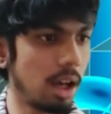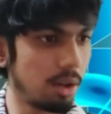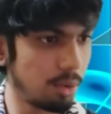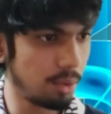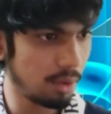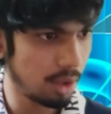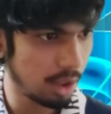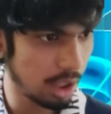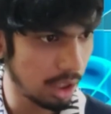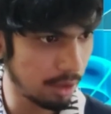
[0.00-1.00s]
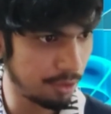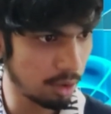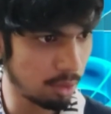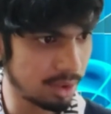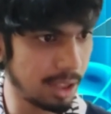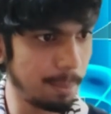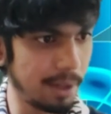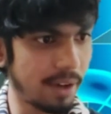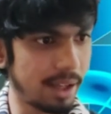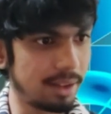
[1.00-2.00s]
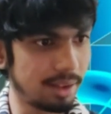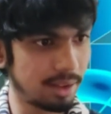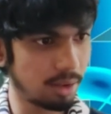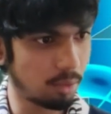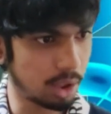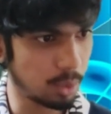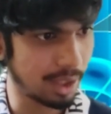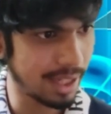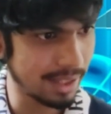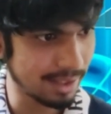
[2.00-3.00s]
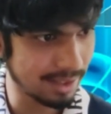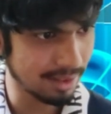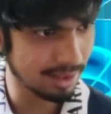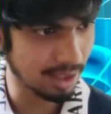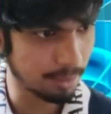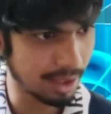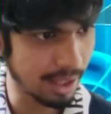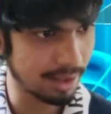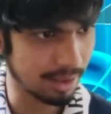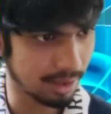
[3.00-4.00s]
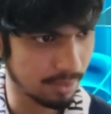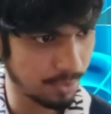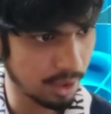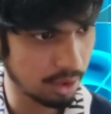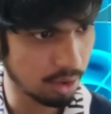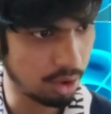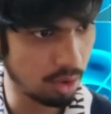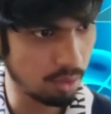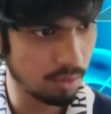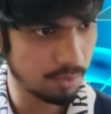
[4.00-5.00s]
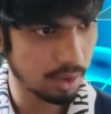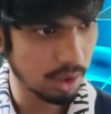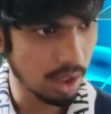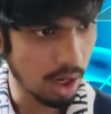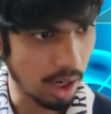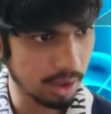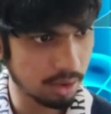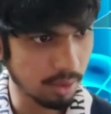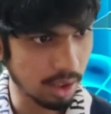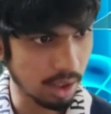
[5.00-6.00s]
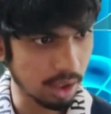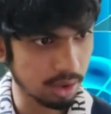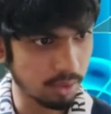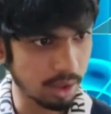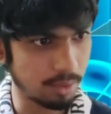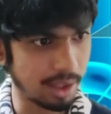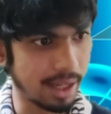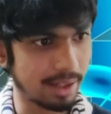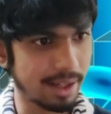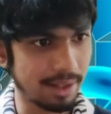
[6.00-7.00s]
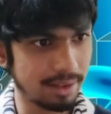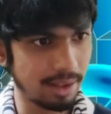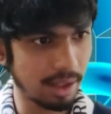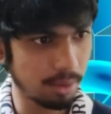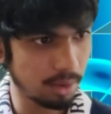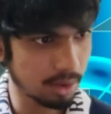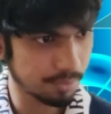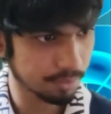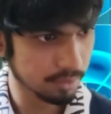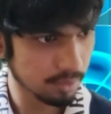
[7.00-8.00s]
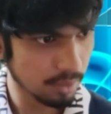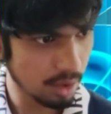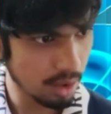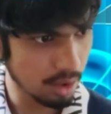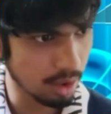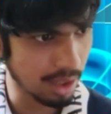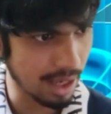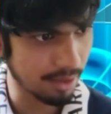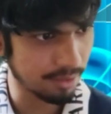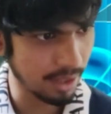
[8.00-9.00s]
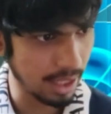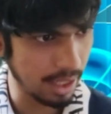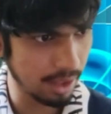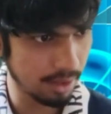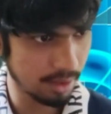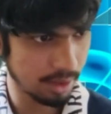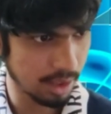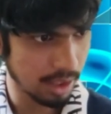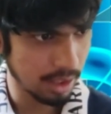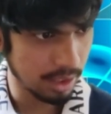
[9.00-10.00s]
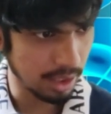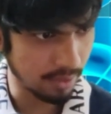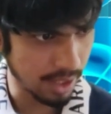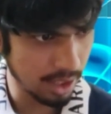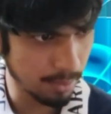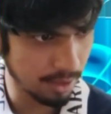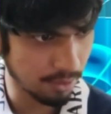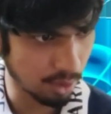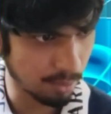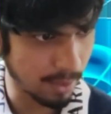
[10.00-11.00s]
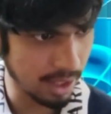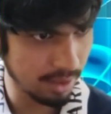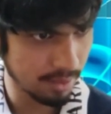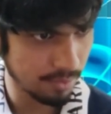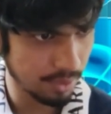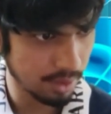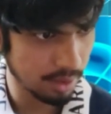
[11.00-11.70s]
Now, if you simplify this, what you will get is something like this. So u, r square and r square will get cancelled out. You'll have a divided by 4 pi,